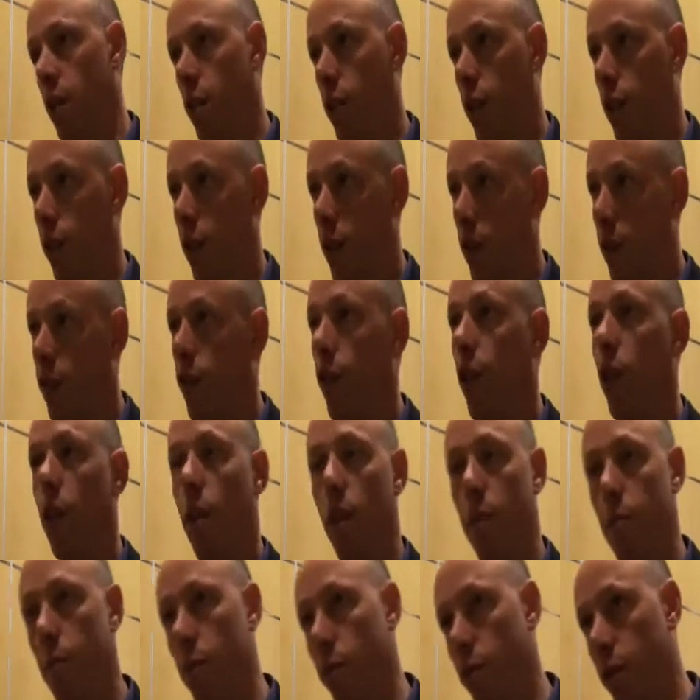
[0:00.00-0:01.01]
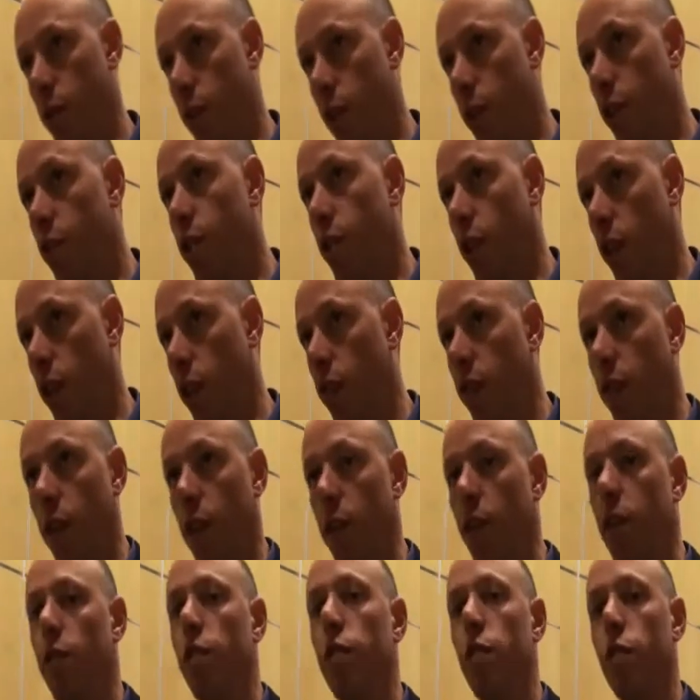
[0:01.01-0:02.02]
So at follow-up, there was no
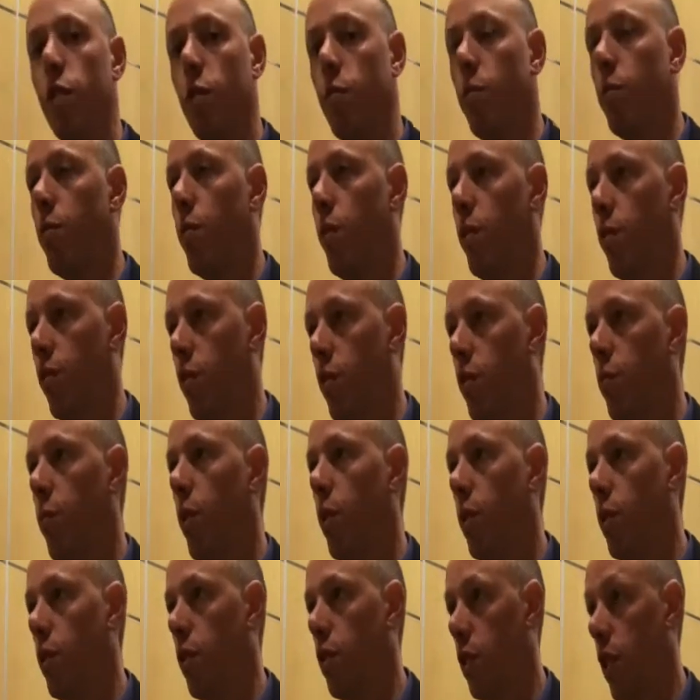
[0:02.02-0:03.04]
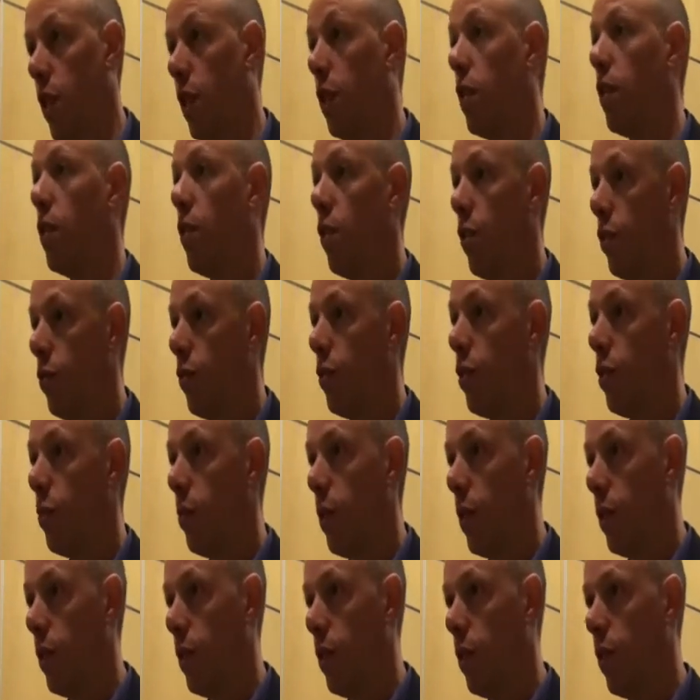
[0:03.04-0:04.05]
significant difference between the responders and the
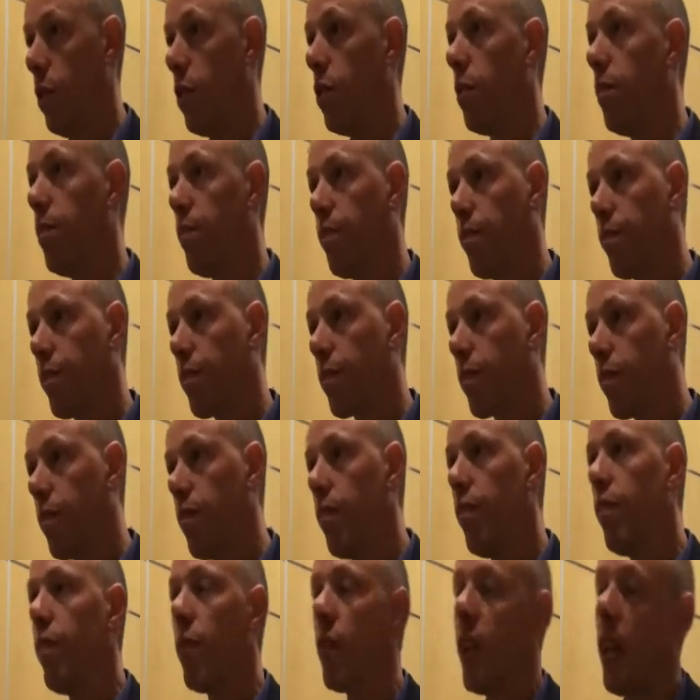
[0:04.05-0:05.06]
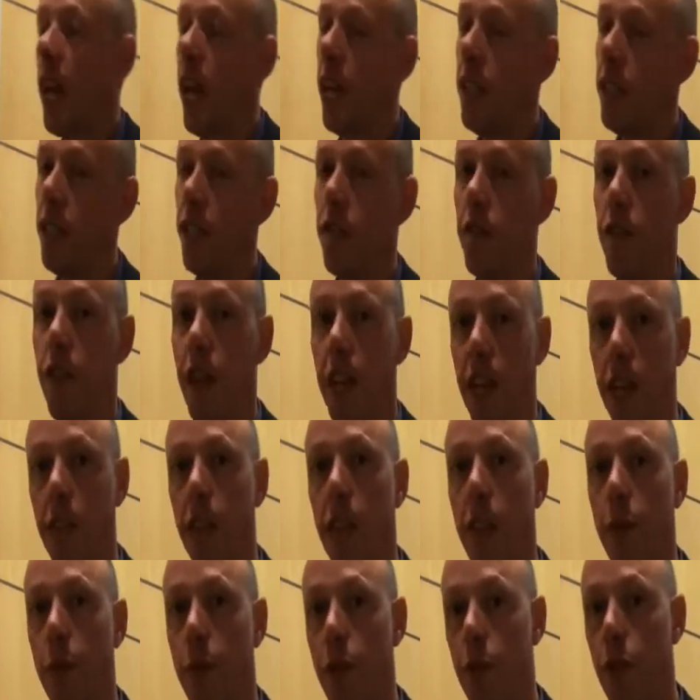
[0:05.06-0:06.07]
non-responders. And in
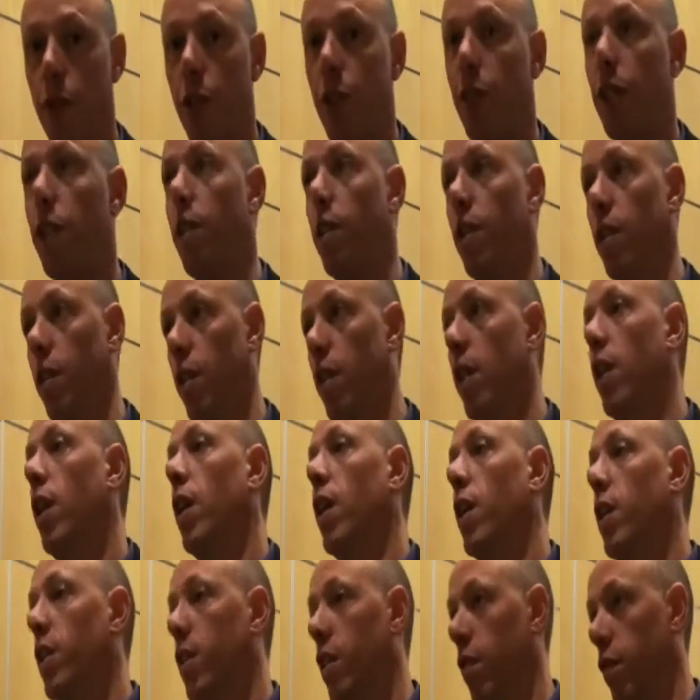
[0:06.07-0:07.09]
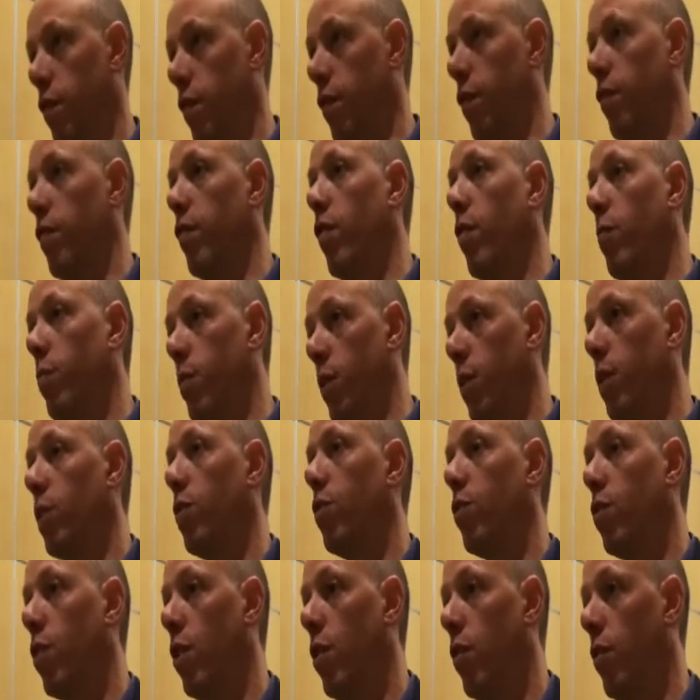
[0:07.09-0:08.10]
fact, they were still different from the
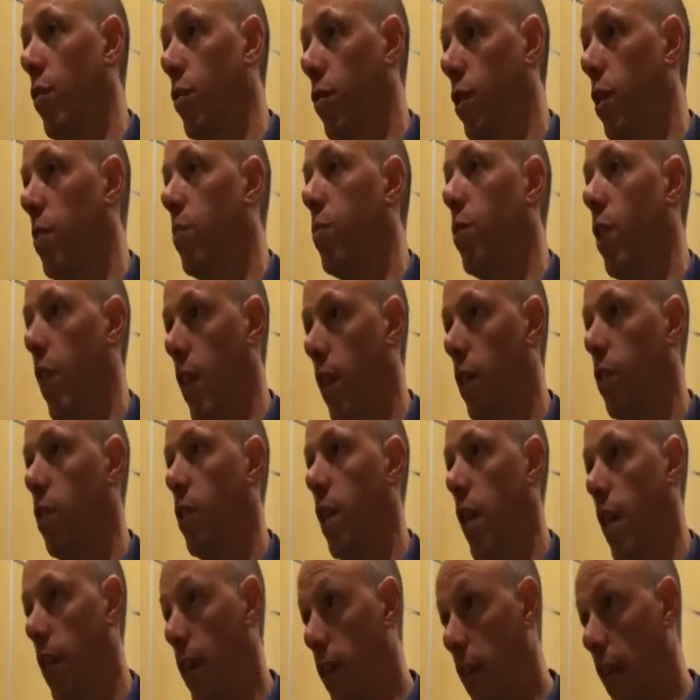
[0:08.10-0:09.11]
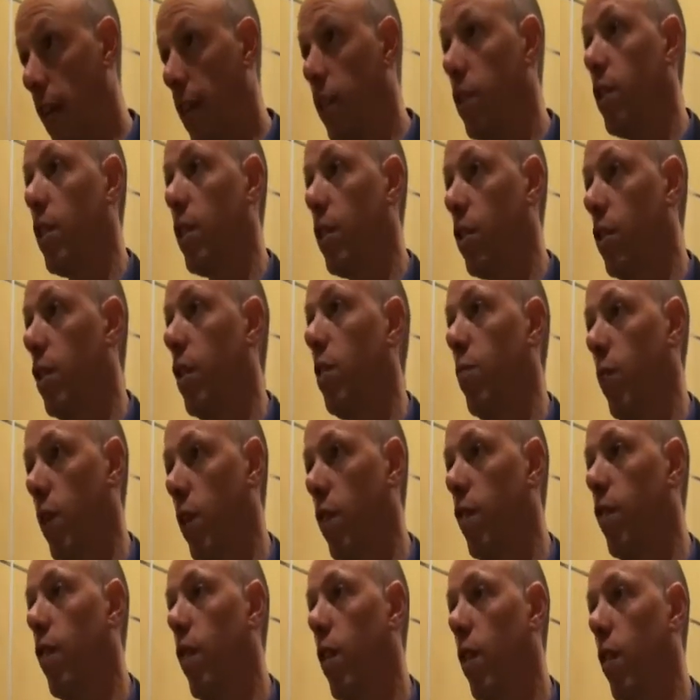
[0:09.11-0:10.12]
control subjects at that
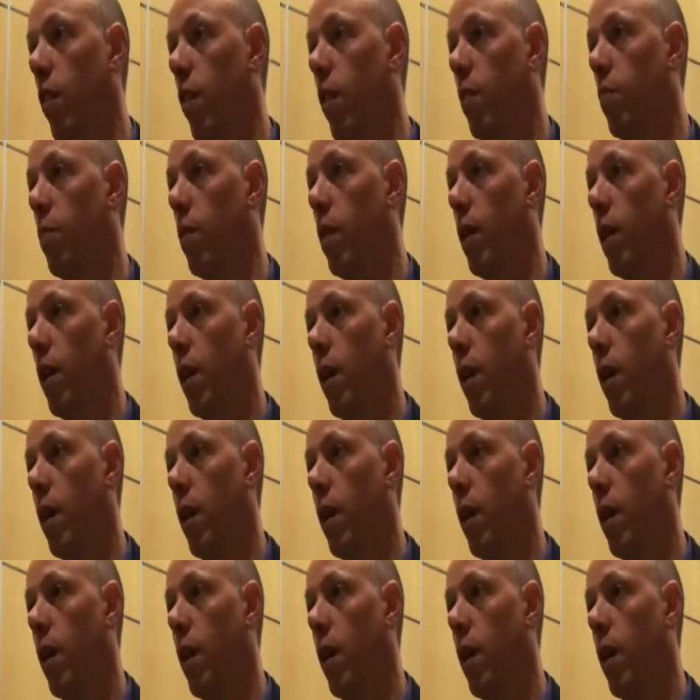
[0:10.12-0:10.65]
16-week follow-up.